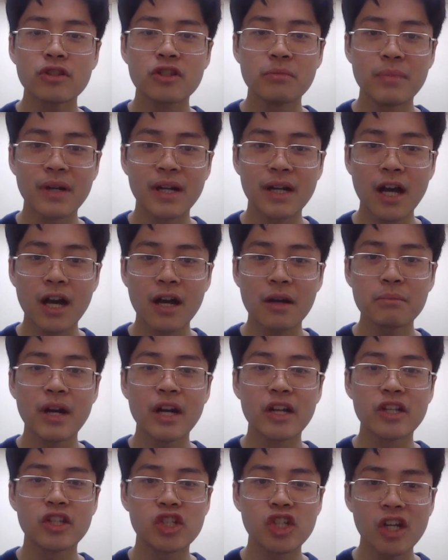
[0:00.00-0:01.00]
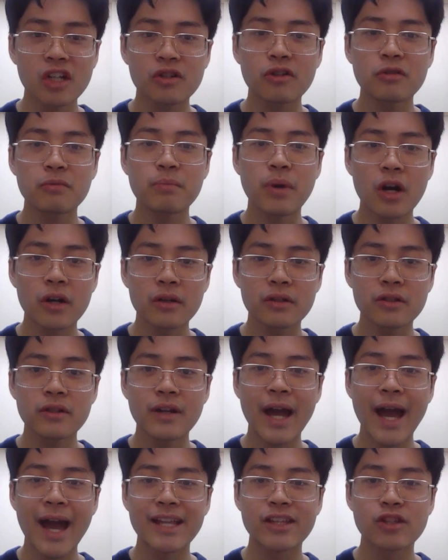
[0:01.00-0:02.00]
to become a general
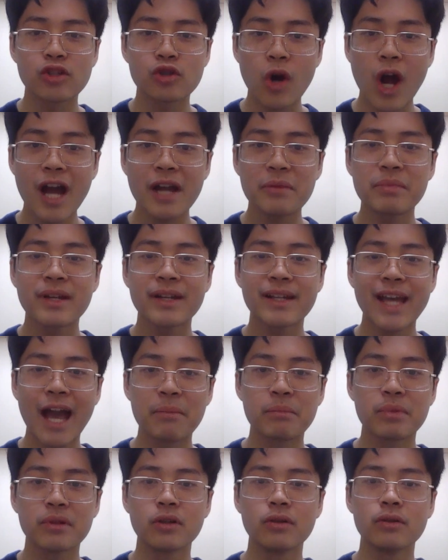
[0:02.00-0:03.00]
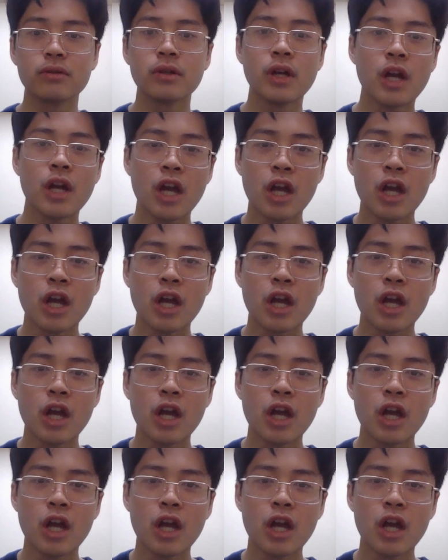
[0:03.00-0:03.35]
partner at Tribe Capital,